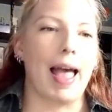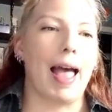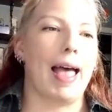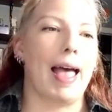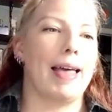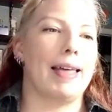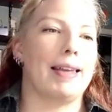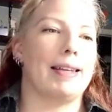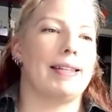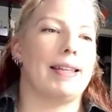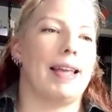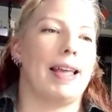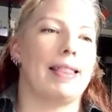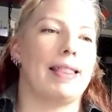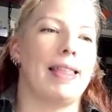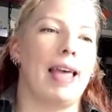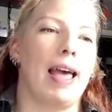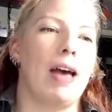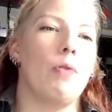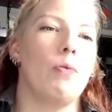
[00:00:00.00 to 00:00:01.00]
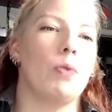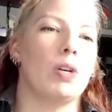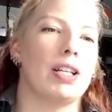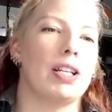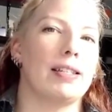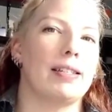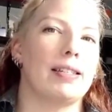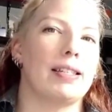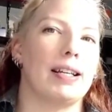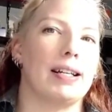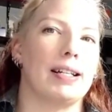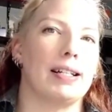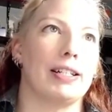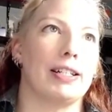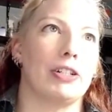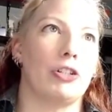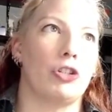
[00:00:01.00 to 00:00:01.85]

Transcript: And that was a